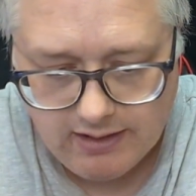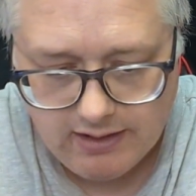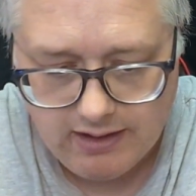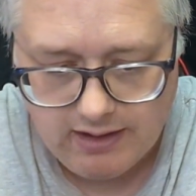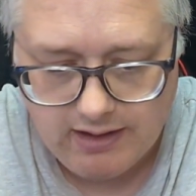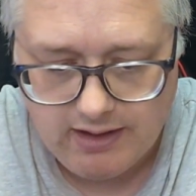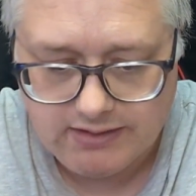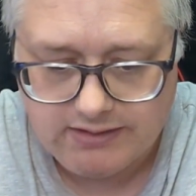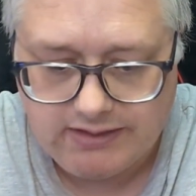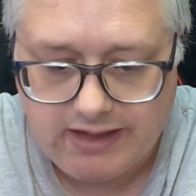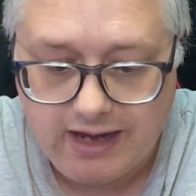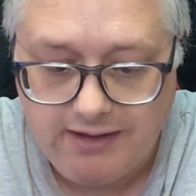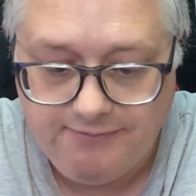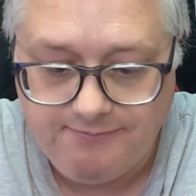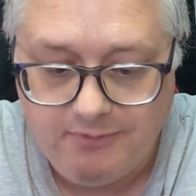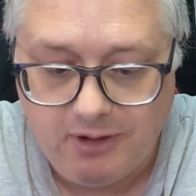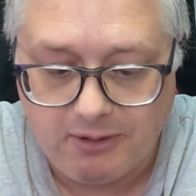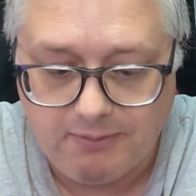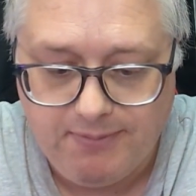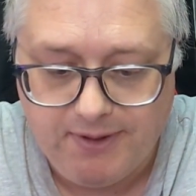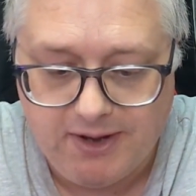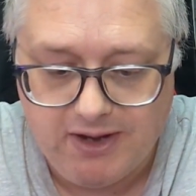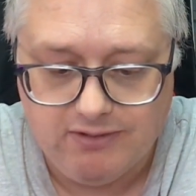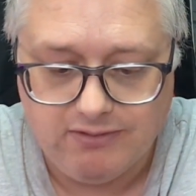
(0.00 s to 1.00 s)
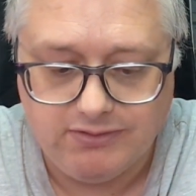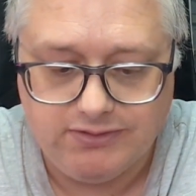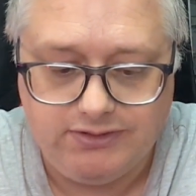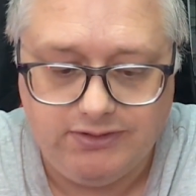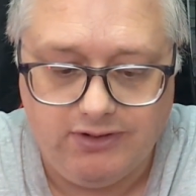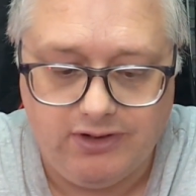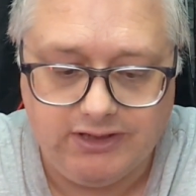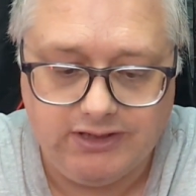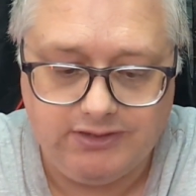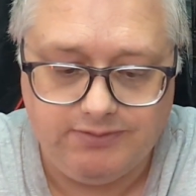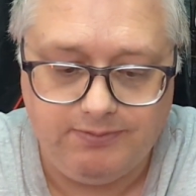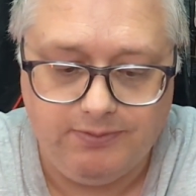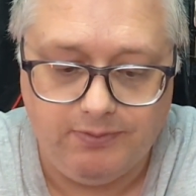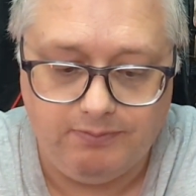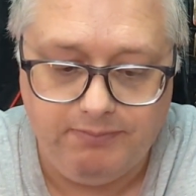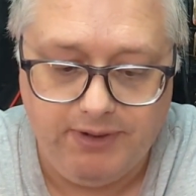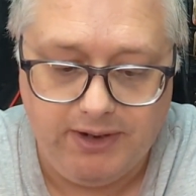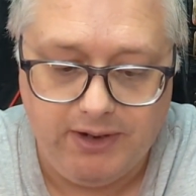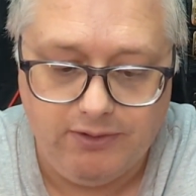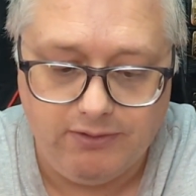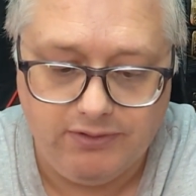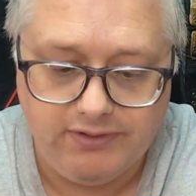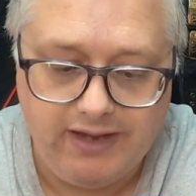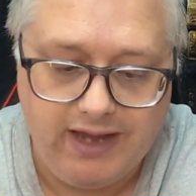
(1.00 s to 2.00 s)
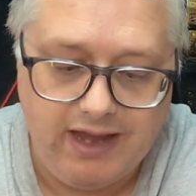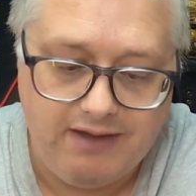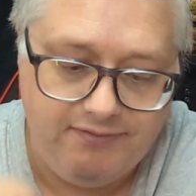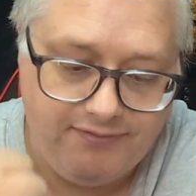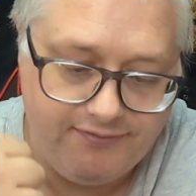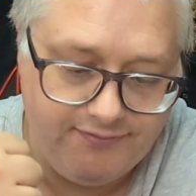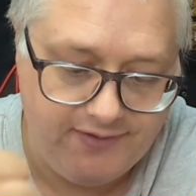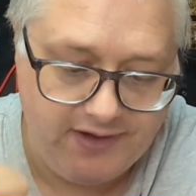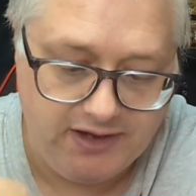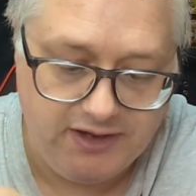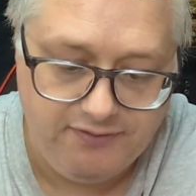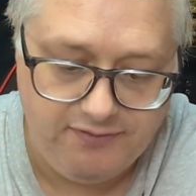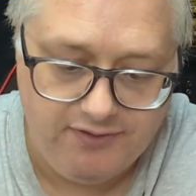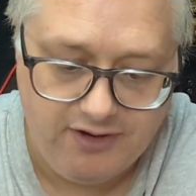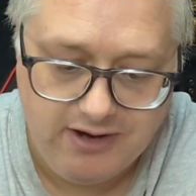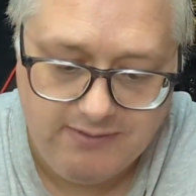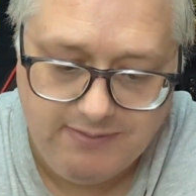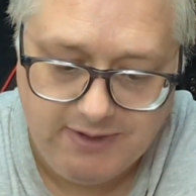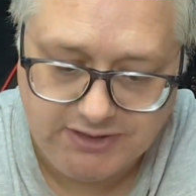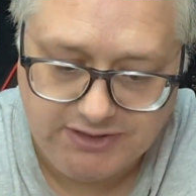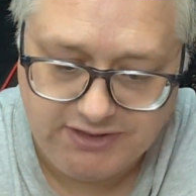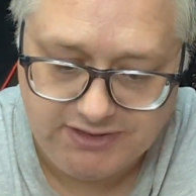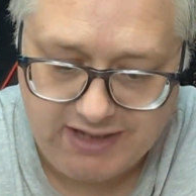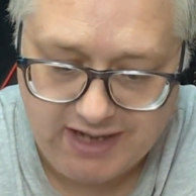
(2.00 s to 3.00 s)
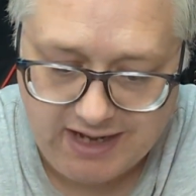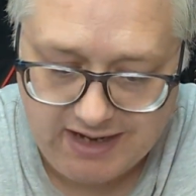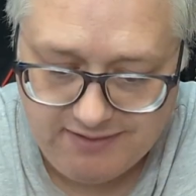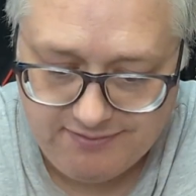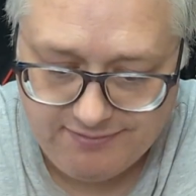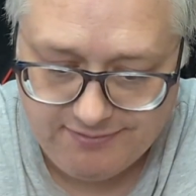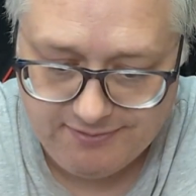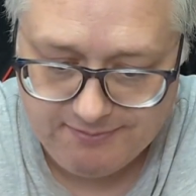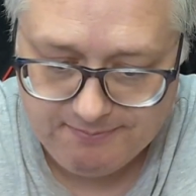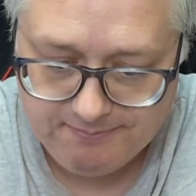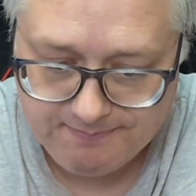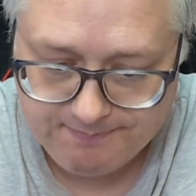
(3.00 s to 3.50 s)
Dave McBeal's nice build, Kev. Thank you very much, Dave.